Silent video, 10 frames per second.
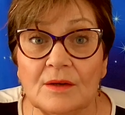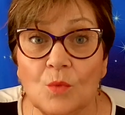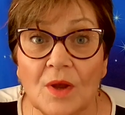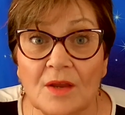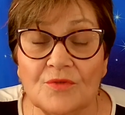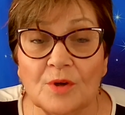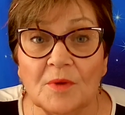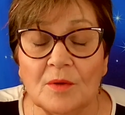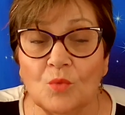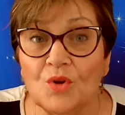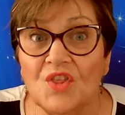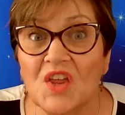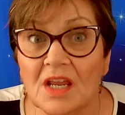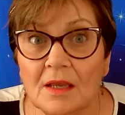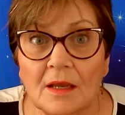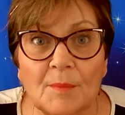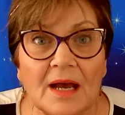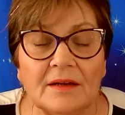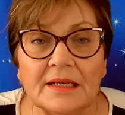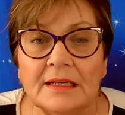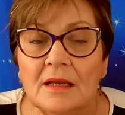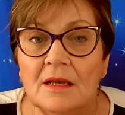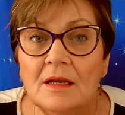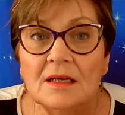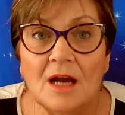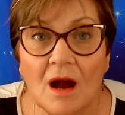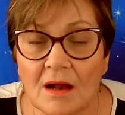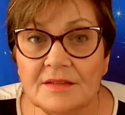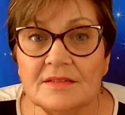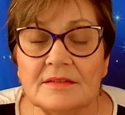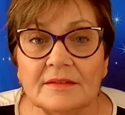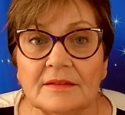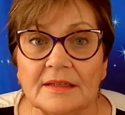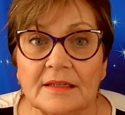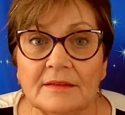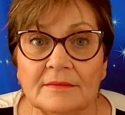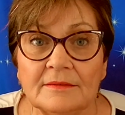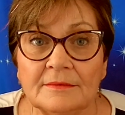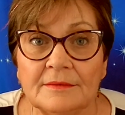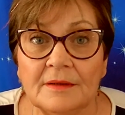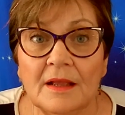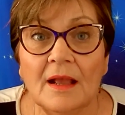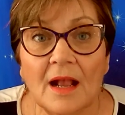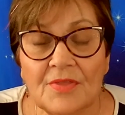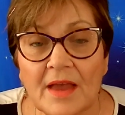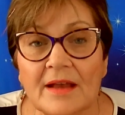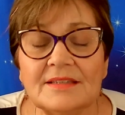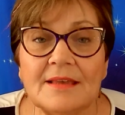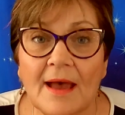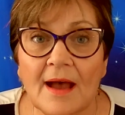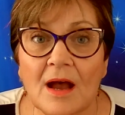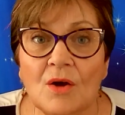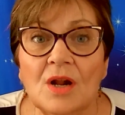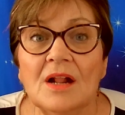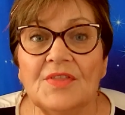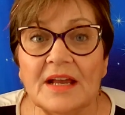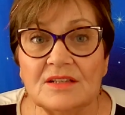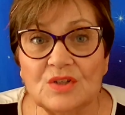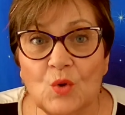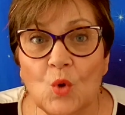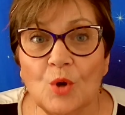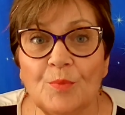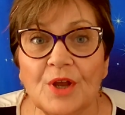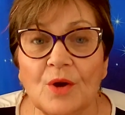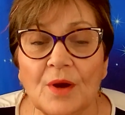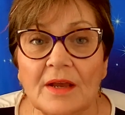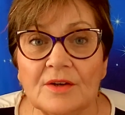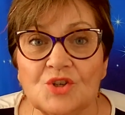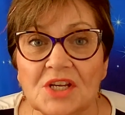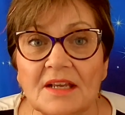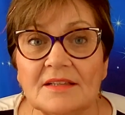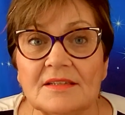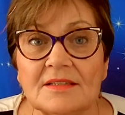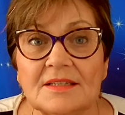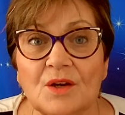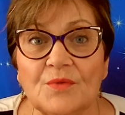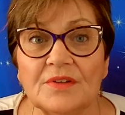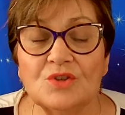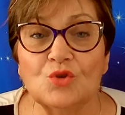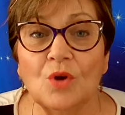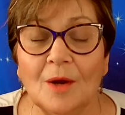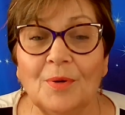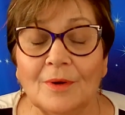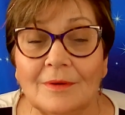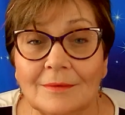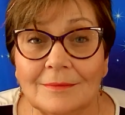away from it. We're thinking about it constantly. And that's how that Scorpio energy gets itself in trouble,